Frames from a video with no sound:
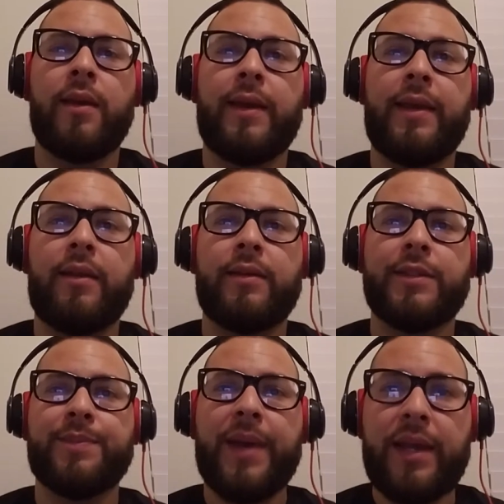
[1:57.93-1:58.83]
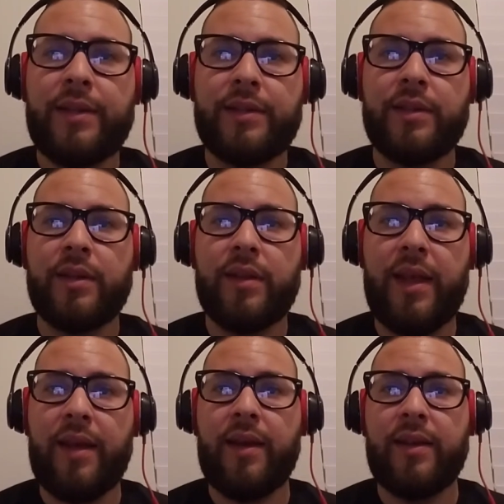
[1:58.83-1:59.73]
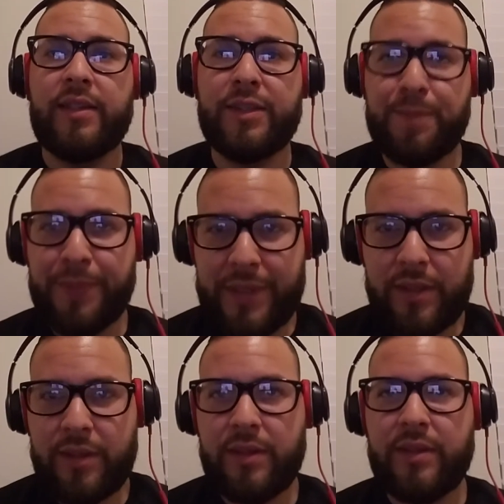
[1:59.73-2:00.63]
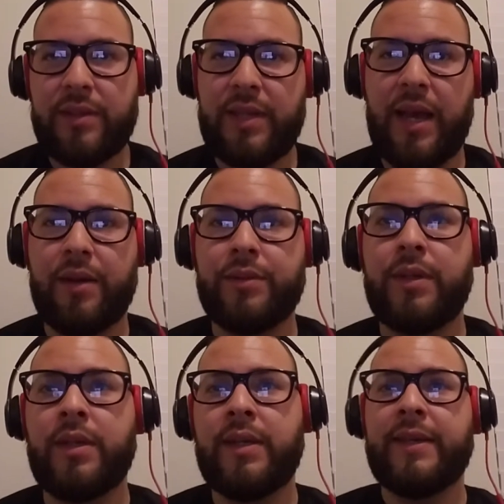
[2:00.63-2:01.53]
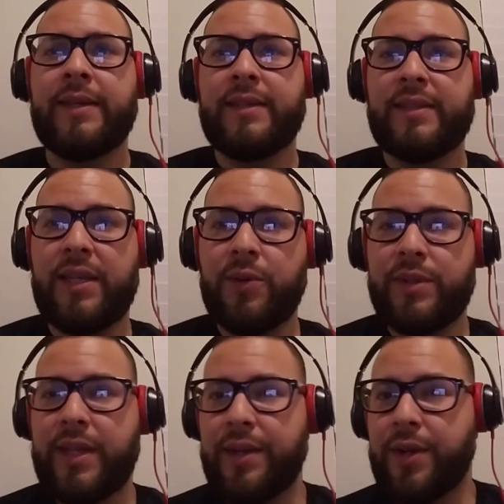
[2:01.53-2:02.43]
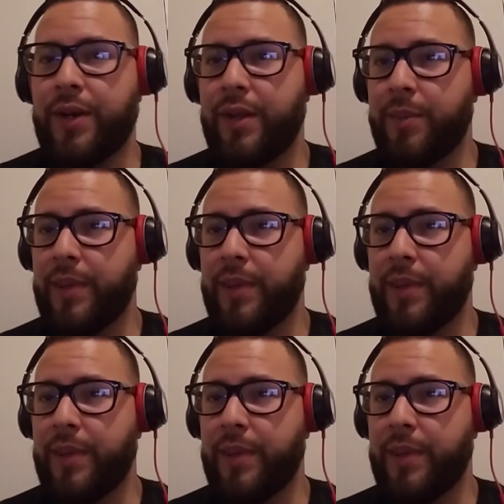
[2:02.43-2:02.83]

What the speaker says: In Spanish, that sp sound sequence can occur in the